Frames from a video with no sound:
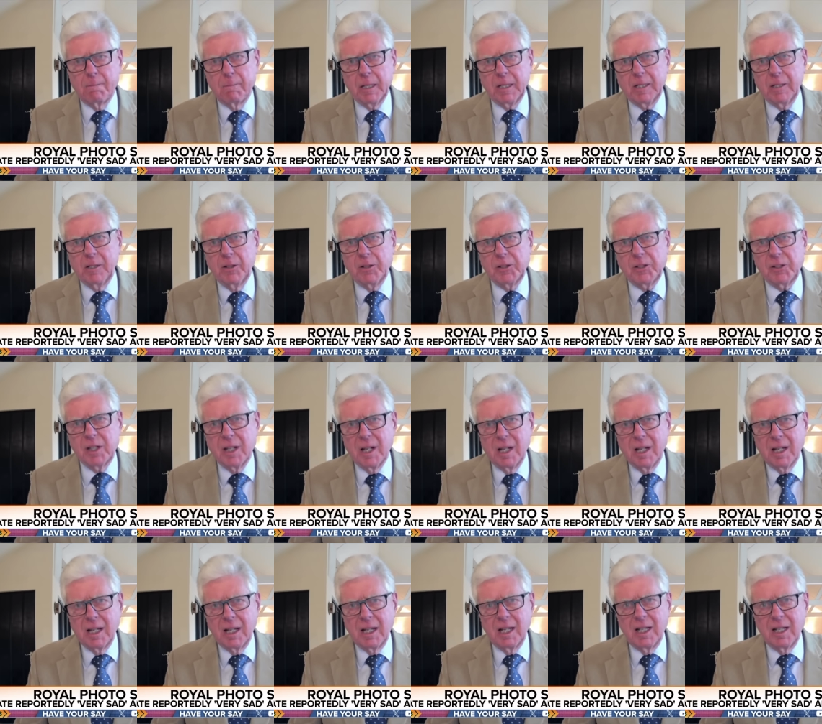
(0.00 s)

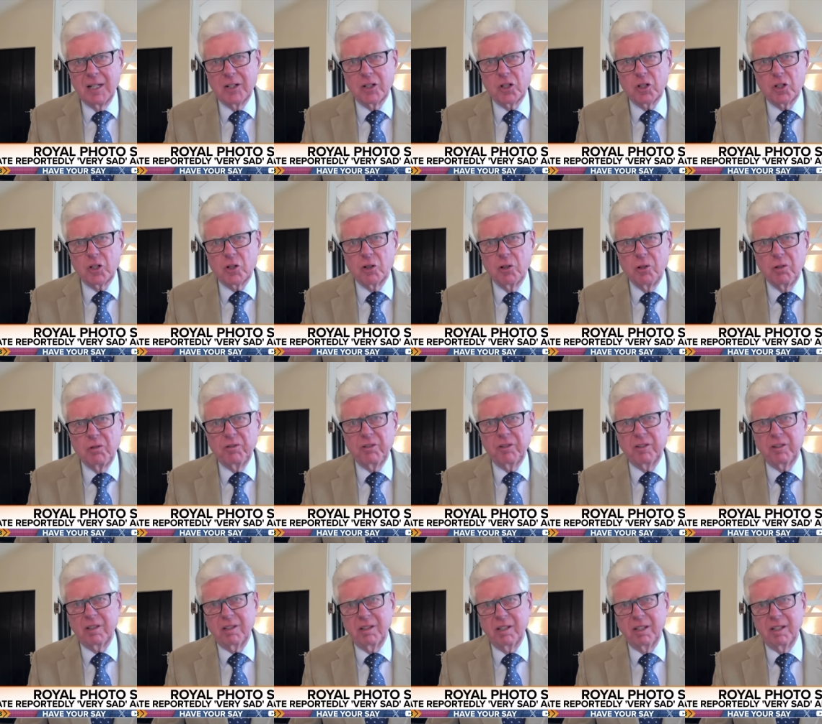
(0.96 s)
because uh,
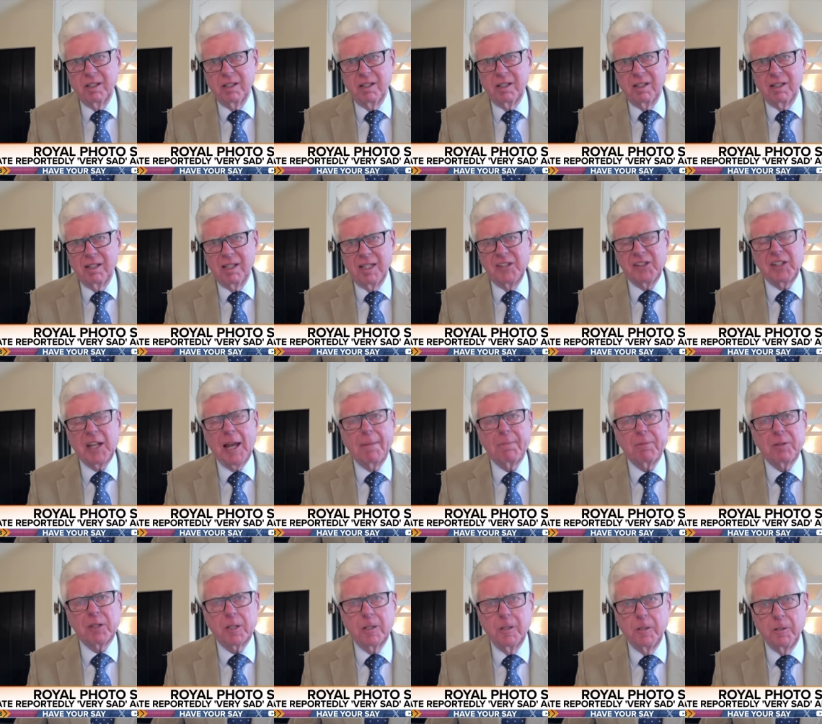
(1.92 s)
truth uh, is
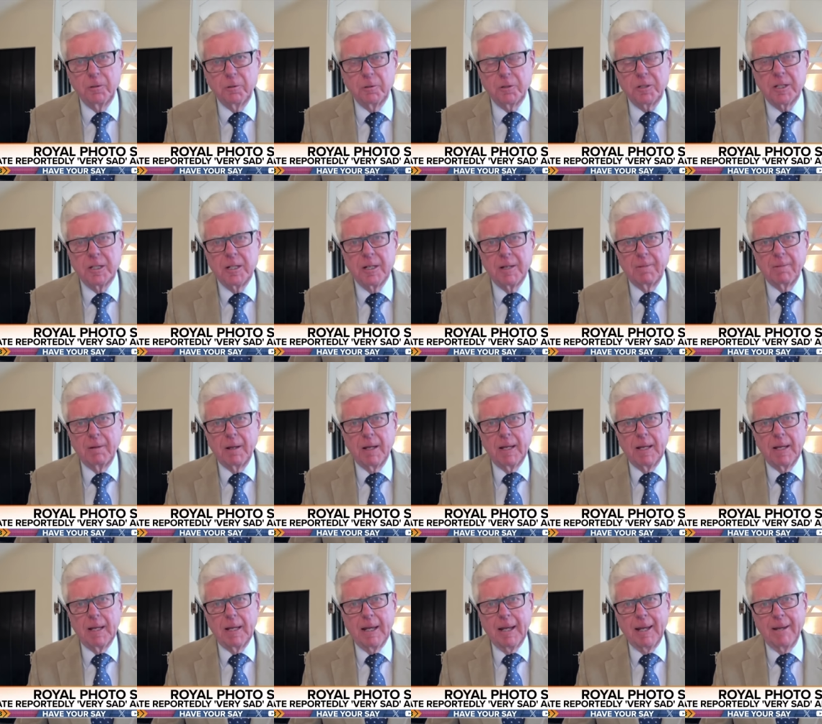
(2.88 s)
absolute.
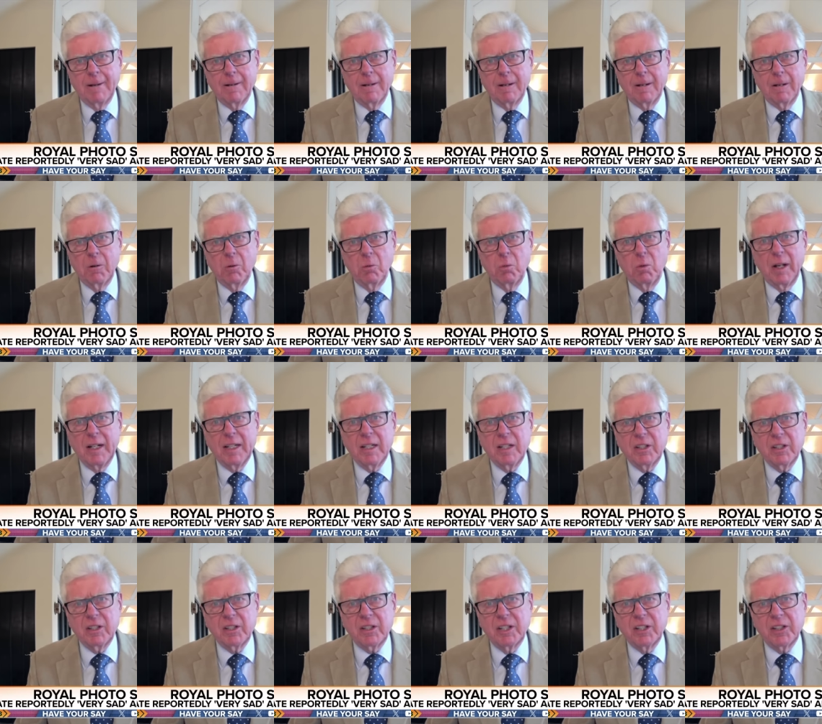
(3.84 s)
Uh, and
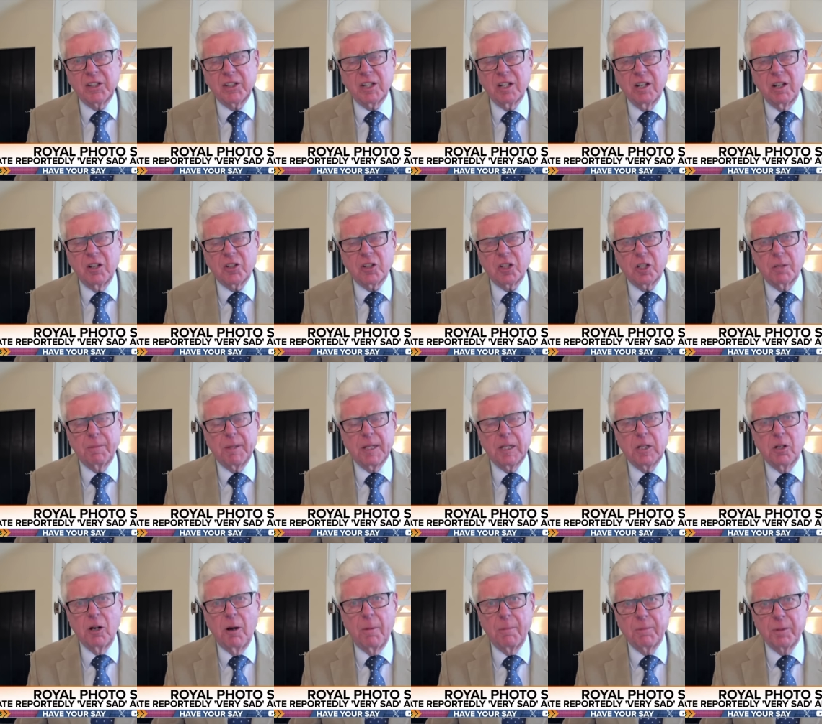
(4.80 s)
once it starts to
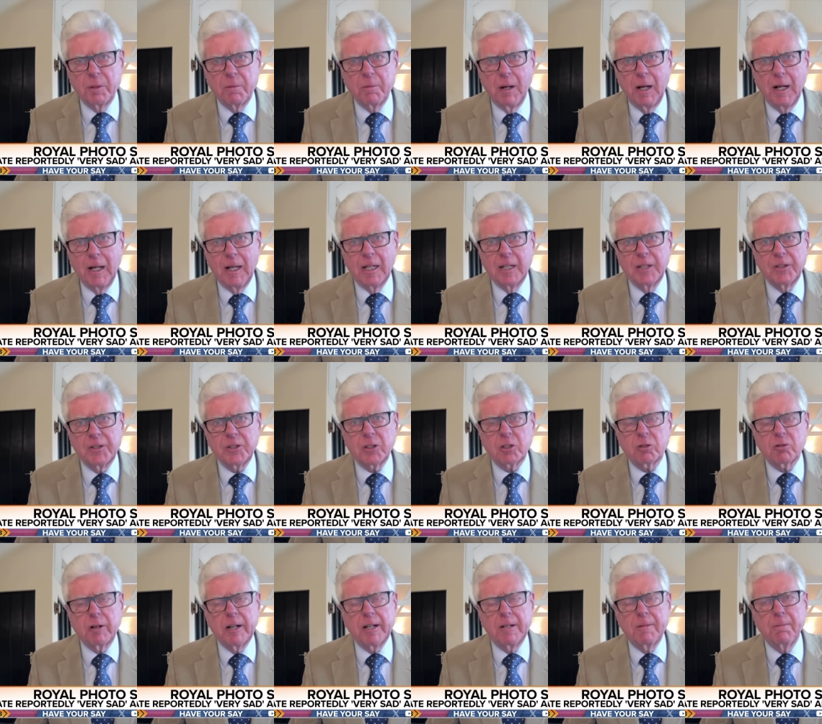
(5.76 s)
be
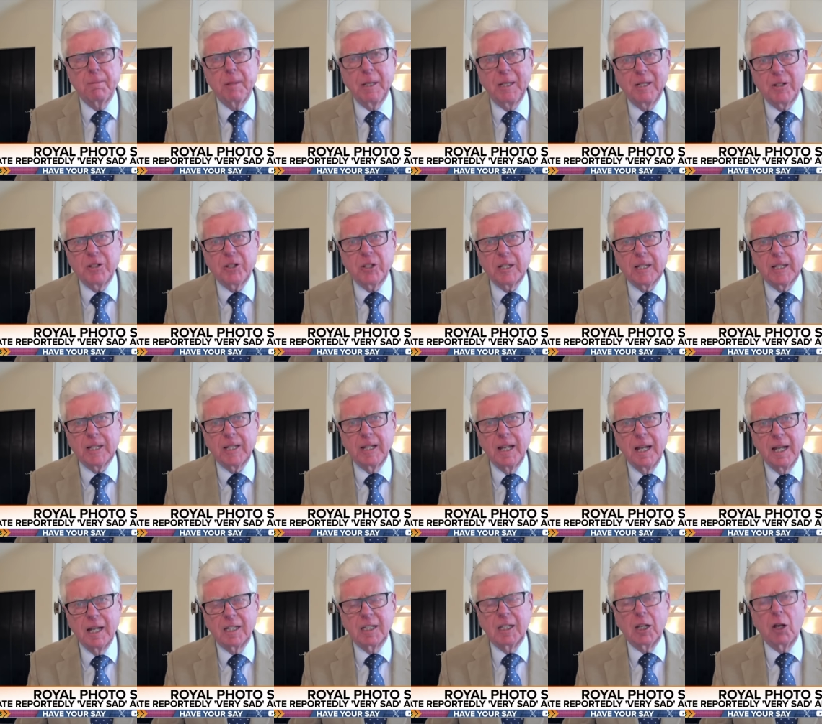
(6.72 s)
compromised,
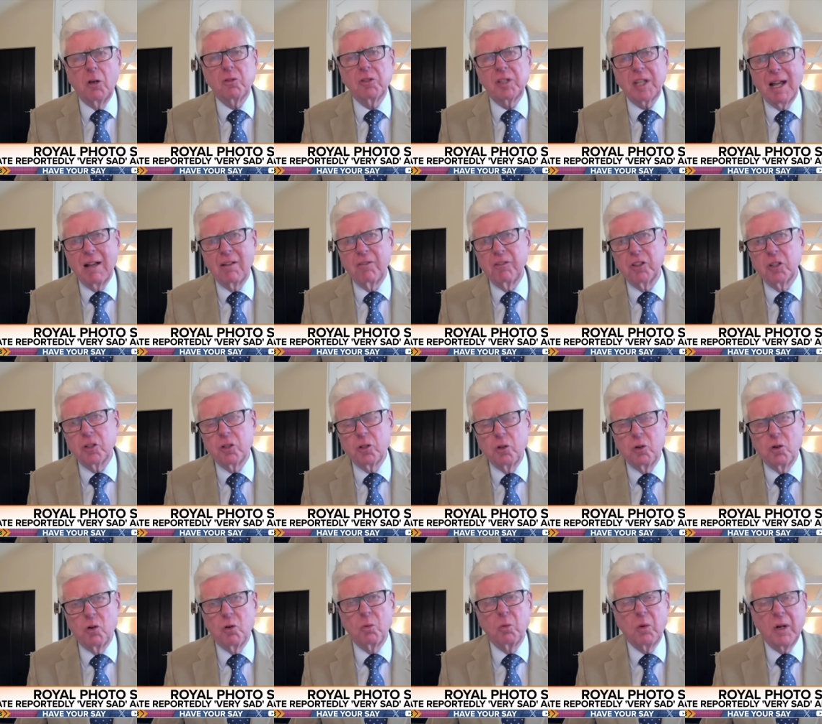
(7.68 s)
credibility goes out the
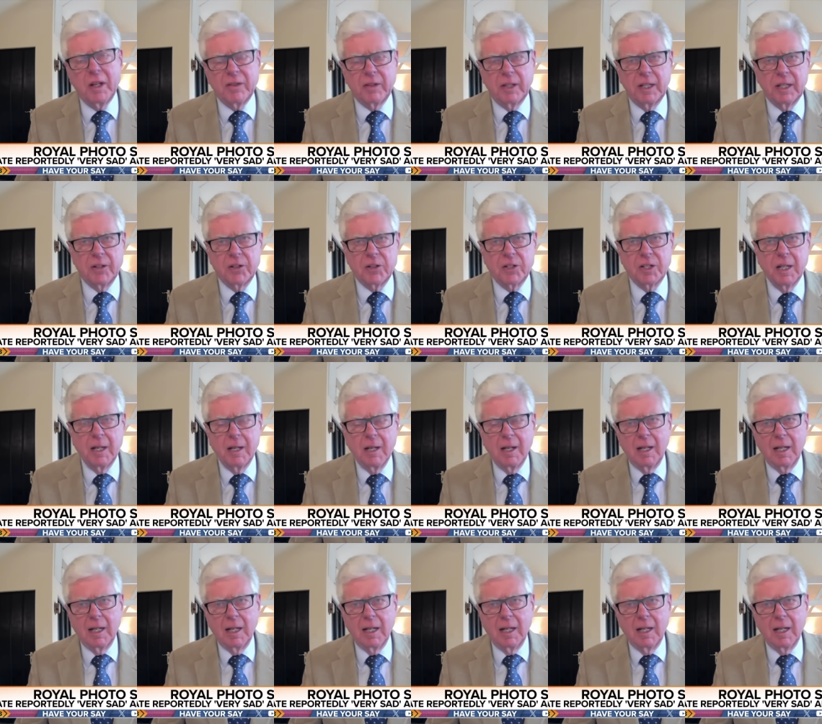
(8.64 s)
door with it.